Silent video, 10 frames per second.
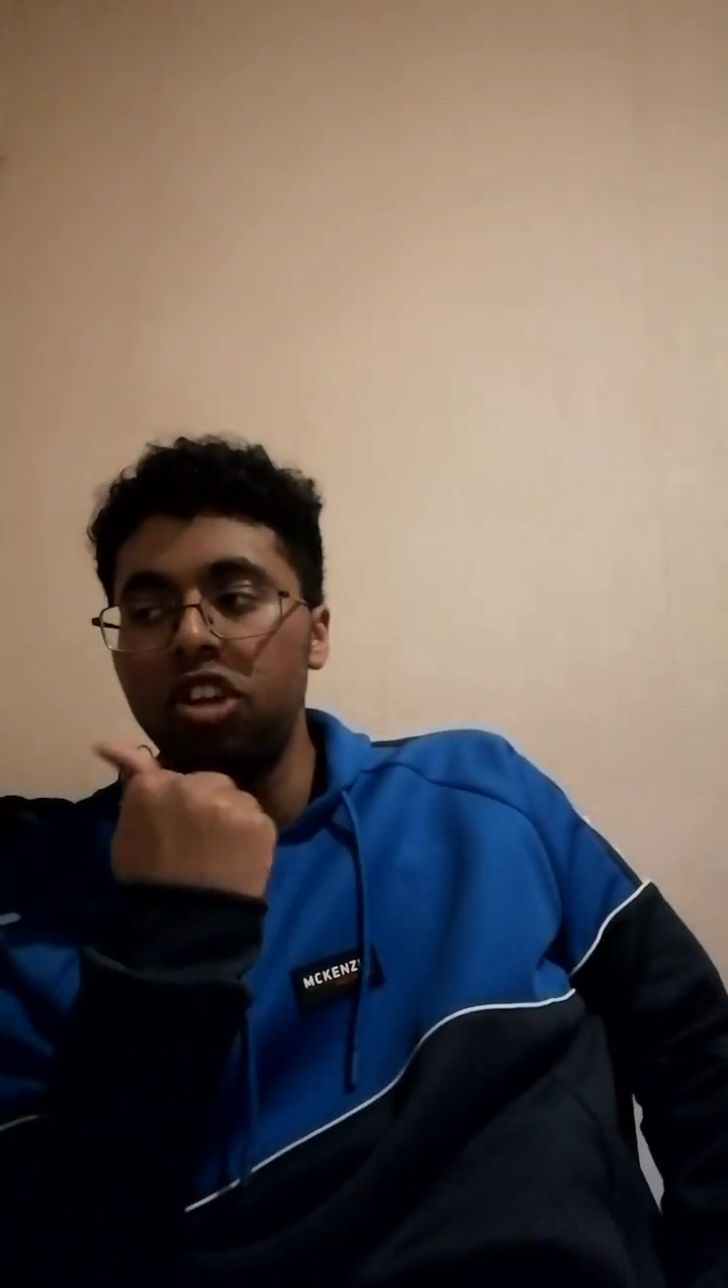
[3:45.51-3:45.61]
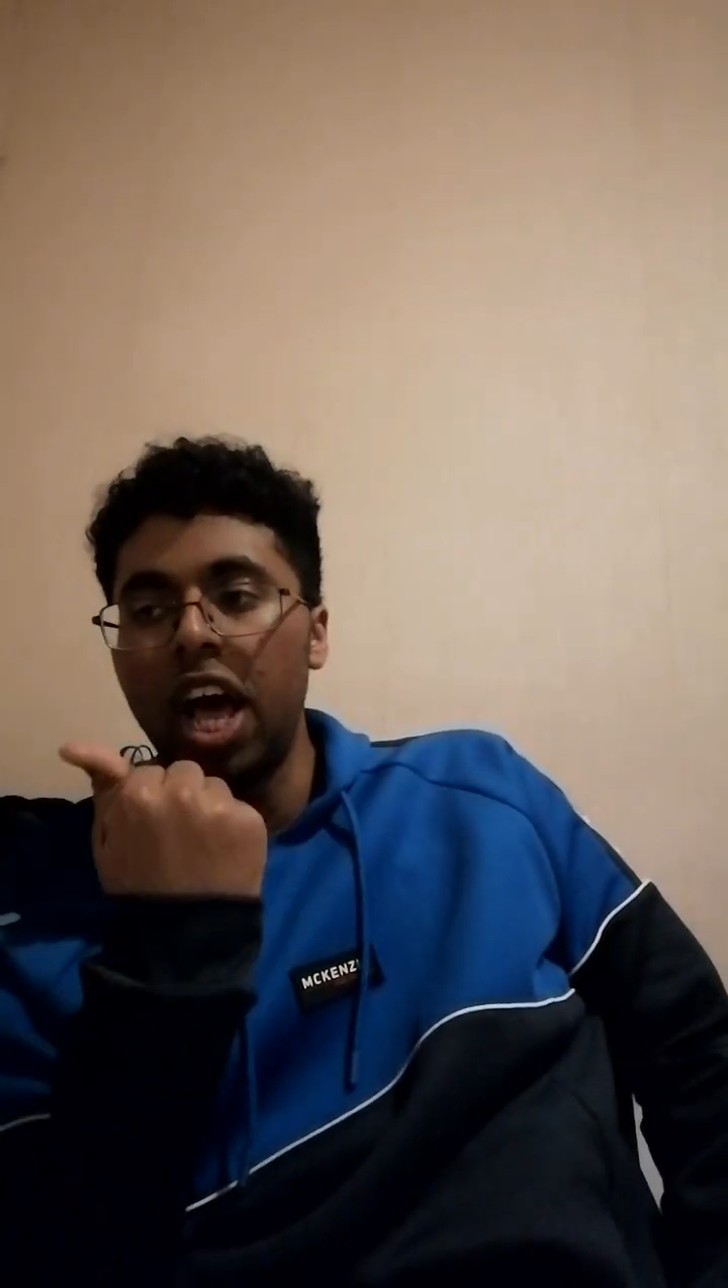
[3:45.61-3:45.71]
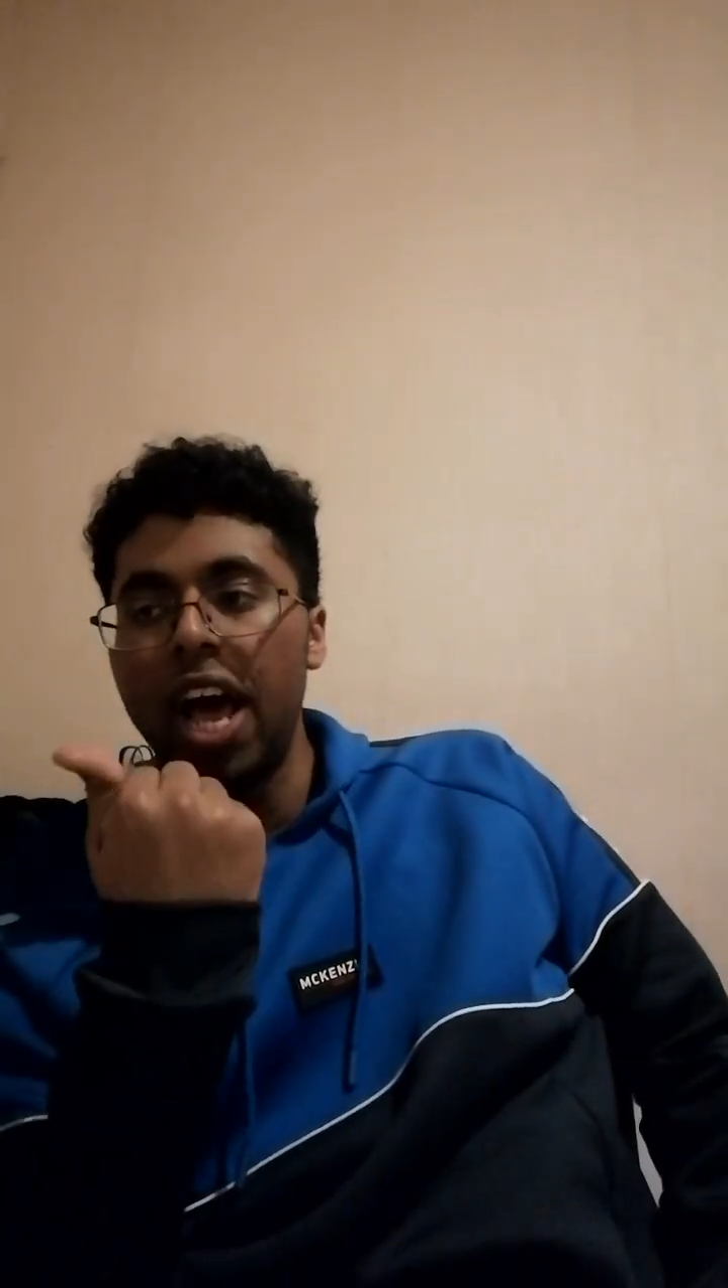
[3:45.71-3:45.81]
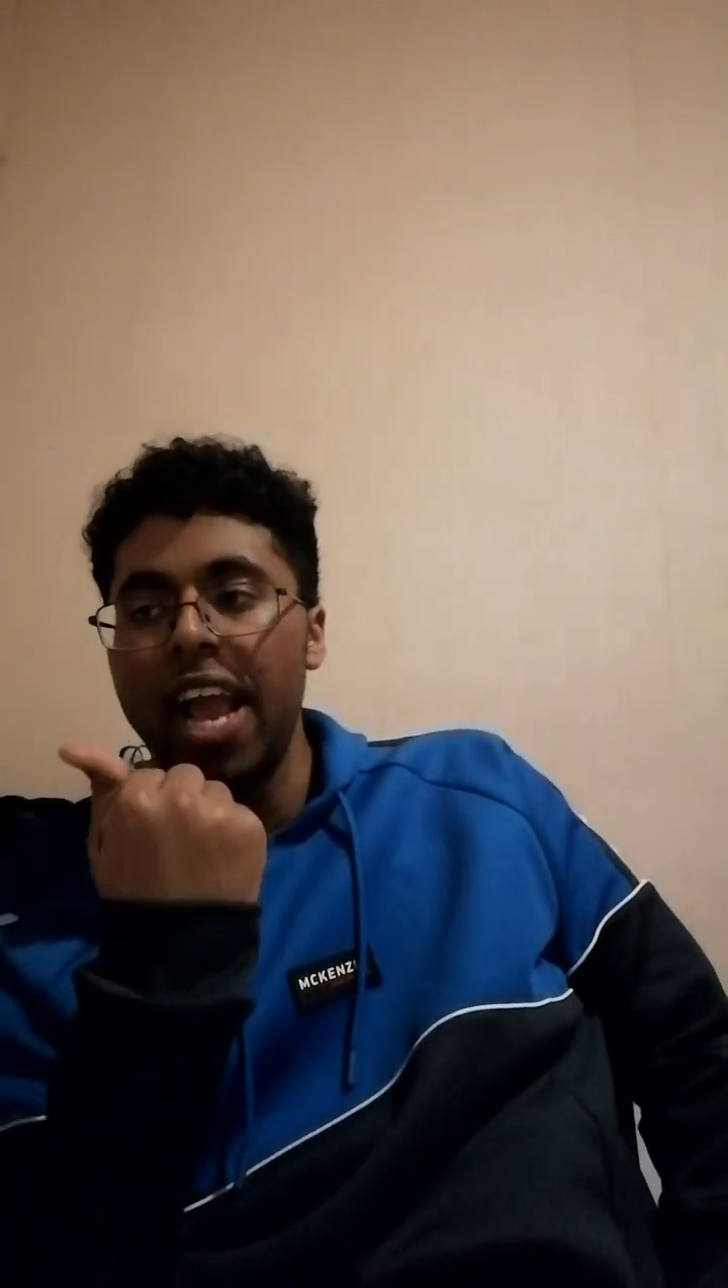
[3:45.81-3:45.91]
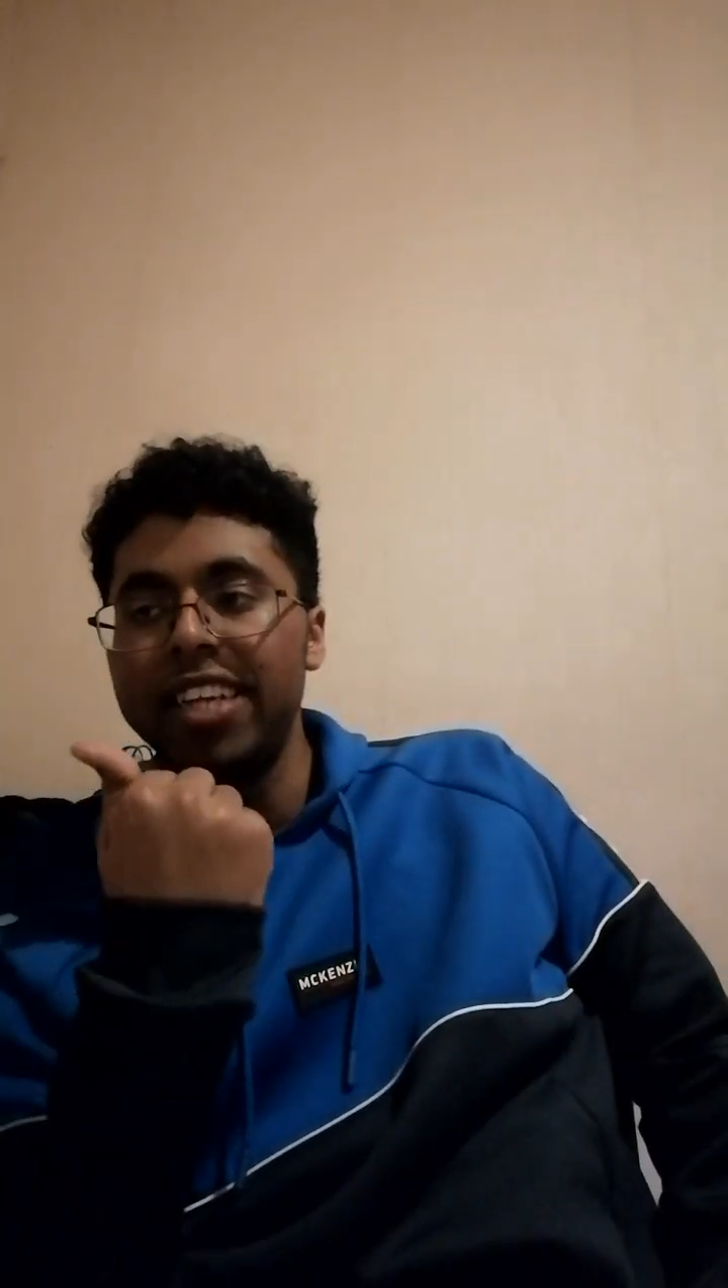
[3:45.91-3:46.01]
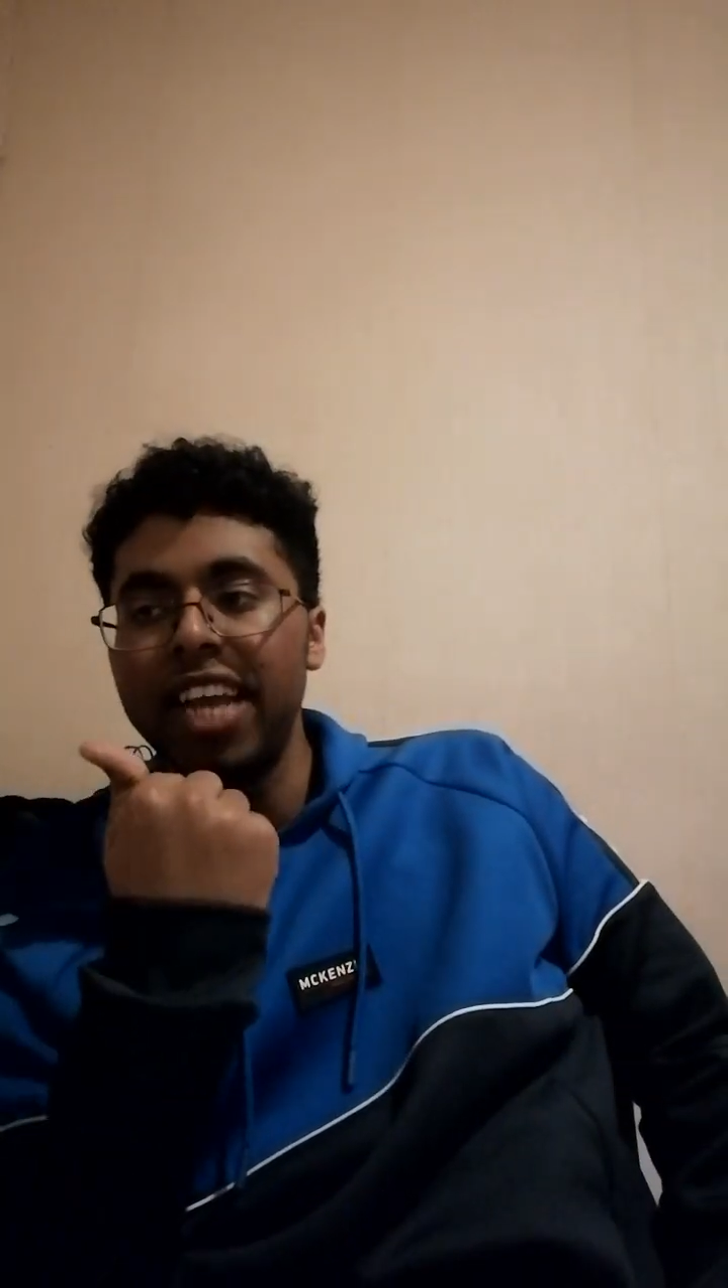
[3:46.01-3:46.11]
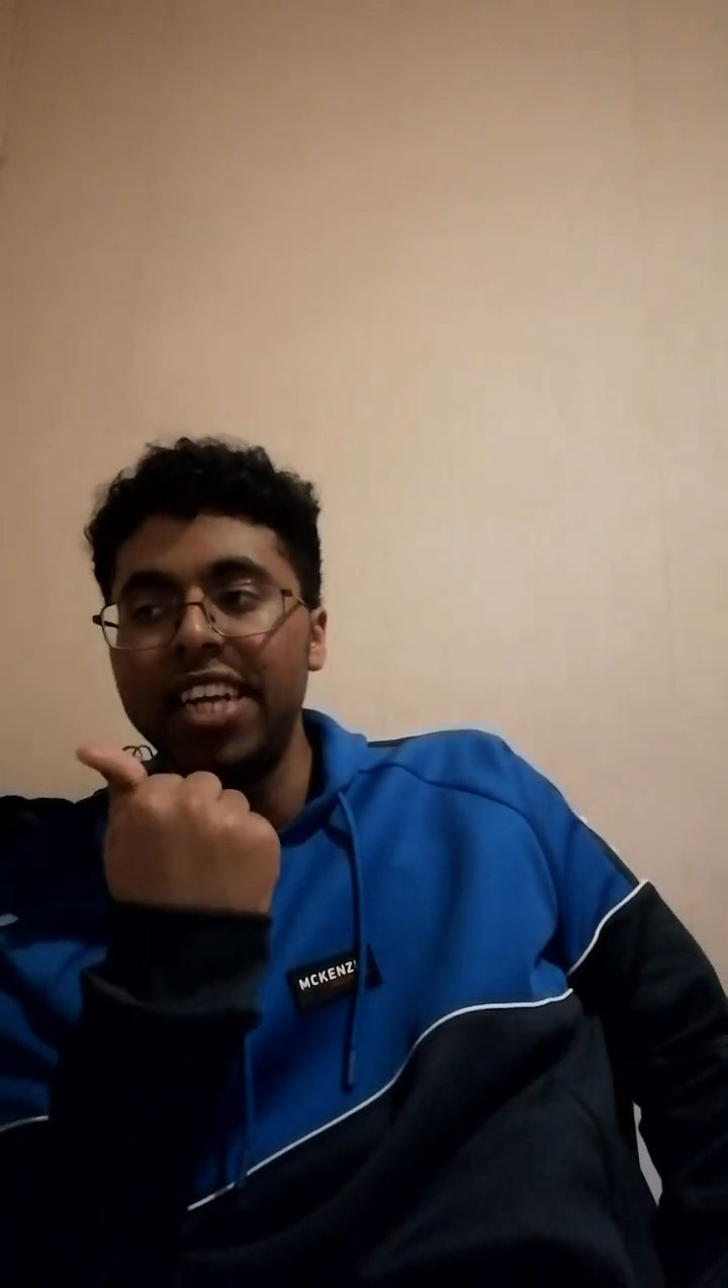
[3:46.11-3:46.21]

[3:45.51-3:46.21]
at age